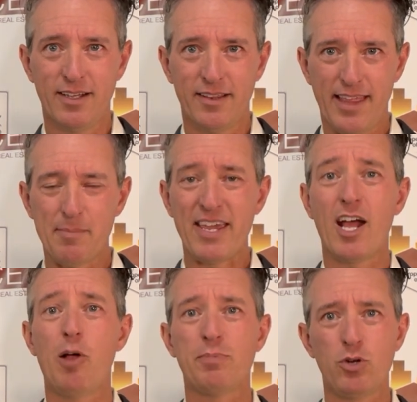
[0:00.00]
That may
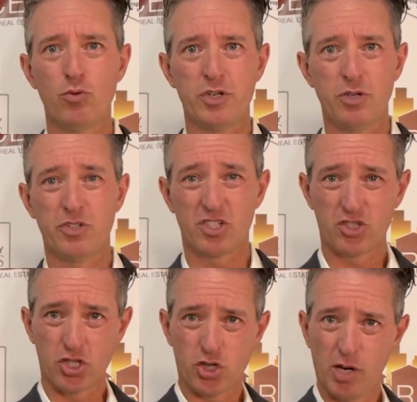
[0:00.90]
help you when you
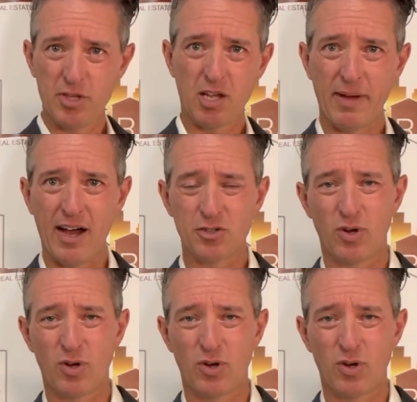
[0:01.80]
determine the amount.